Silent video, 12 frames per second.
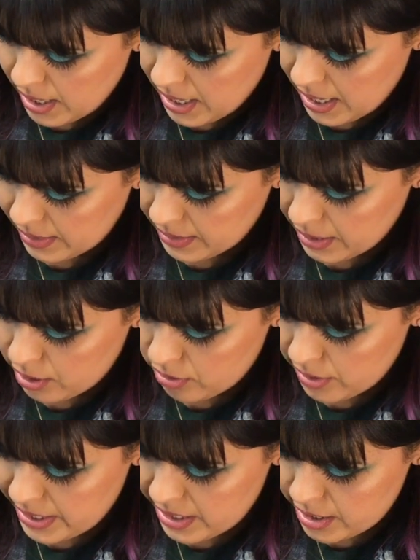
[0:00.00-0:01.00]

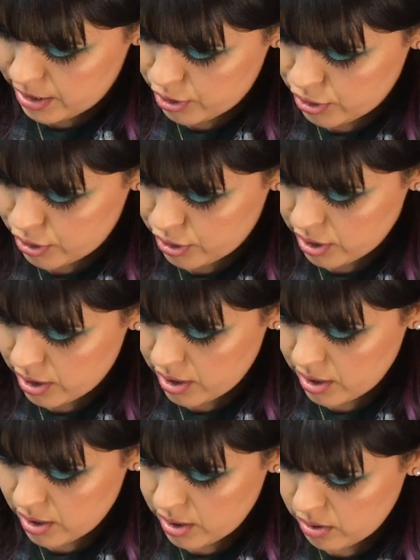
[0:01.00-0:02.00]
highlighter-ish.
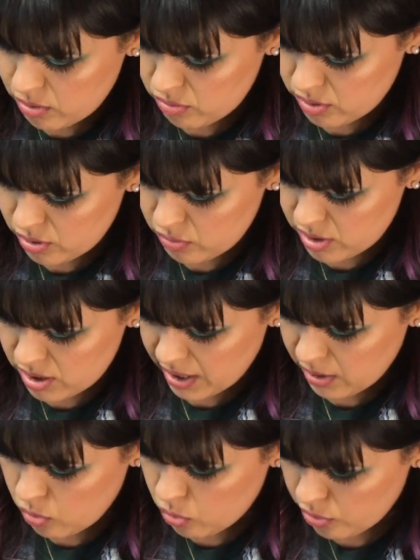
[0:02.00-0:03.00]
Ooh, this one's like
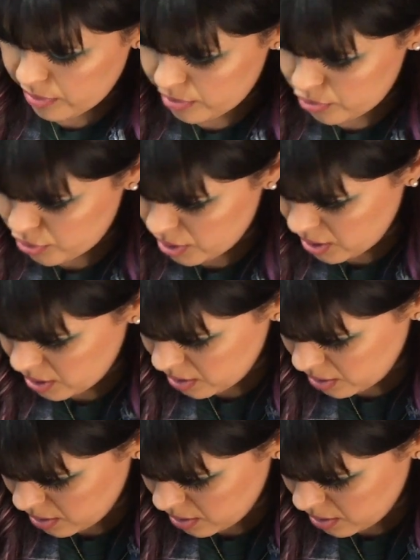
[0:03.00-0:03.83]
orangey.